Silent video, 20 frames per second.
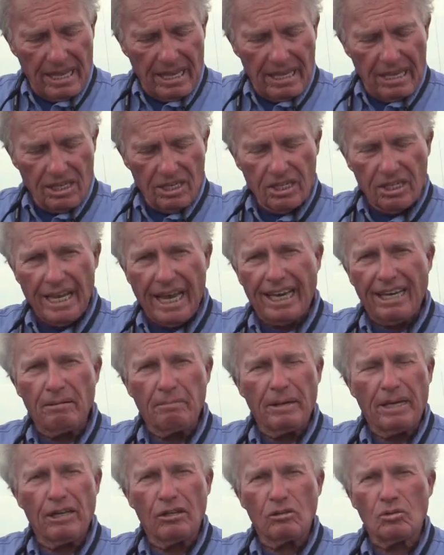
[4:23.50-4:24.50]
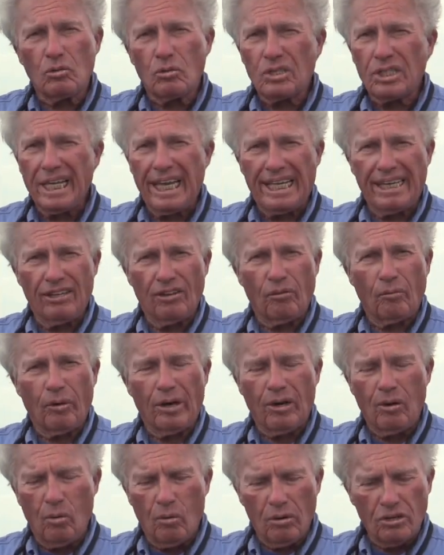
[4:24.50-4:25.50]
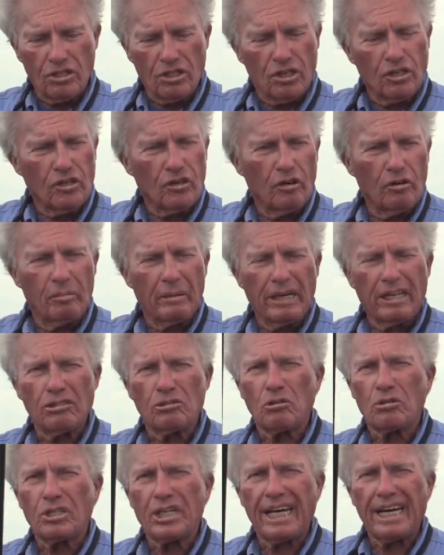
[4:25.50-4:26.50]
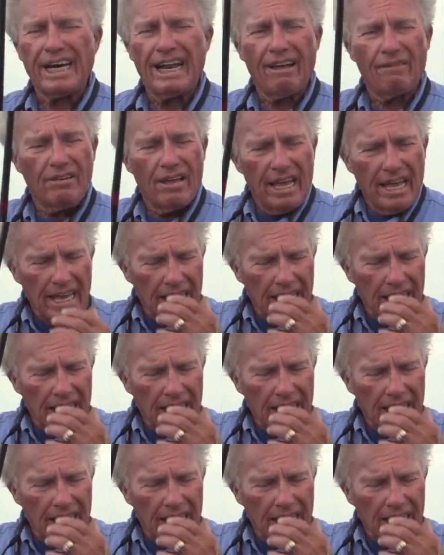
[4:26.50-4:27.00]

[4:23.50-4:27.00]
His second biggest was 10.75. His third biggest was 10.5.